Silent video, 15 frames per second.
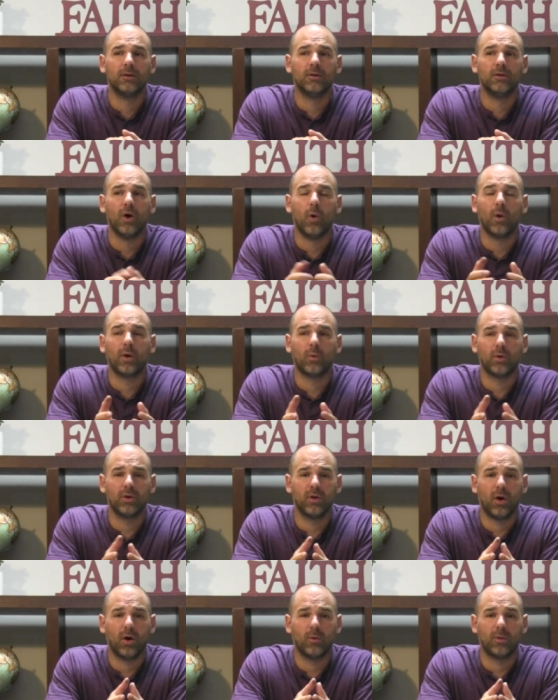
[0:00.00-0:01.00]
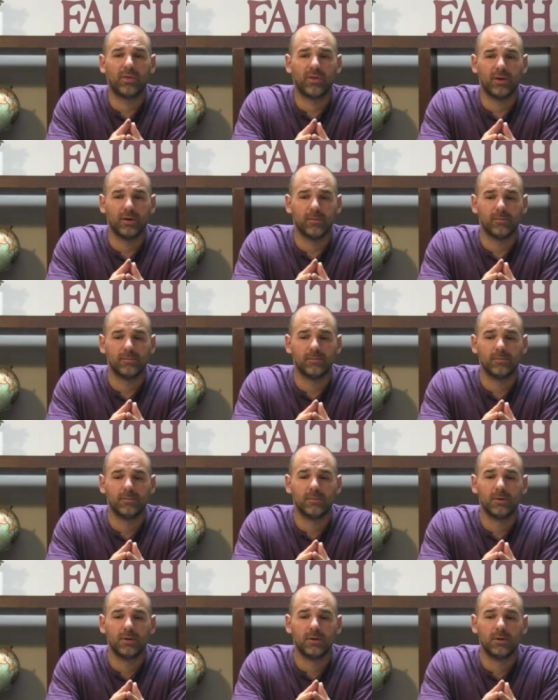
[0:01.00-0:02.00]
knowing where you are with Him,
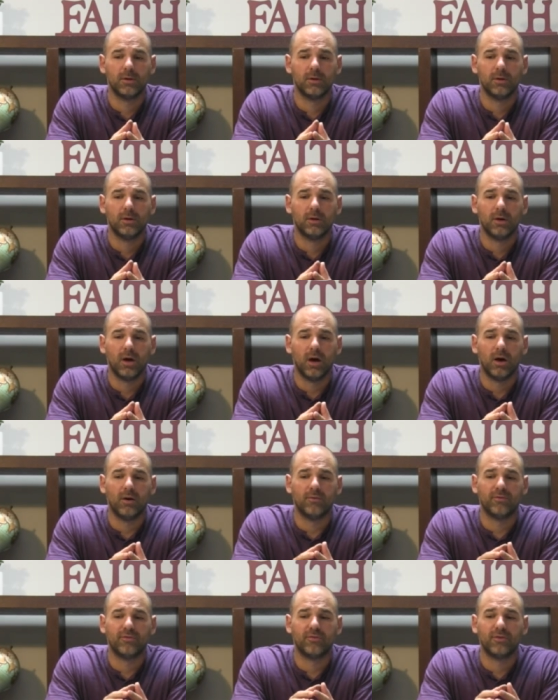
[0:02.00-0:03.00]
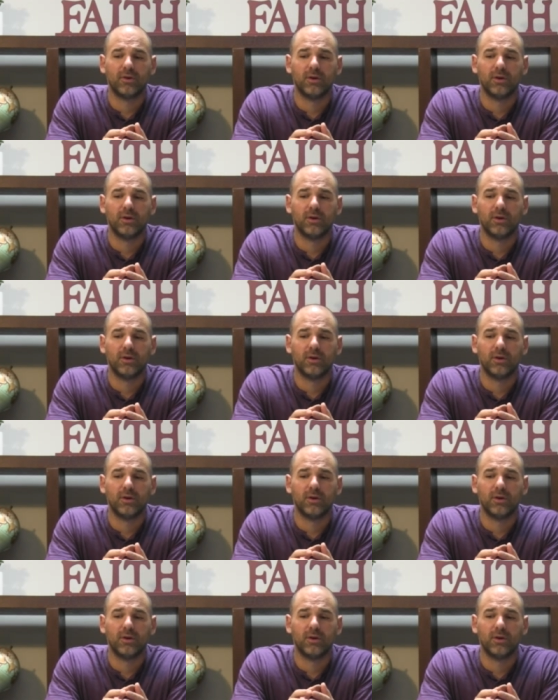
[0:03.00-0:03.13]
of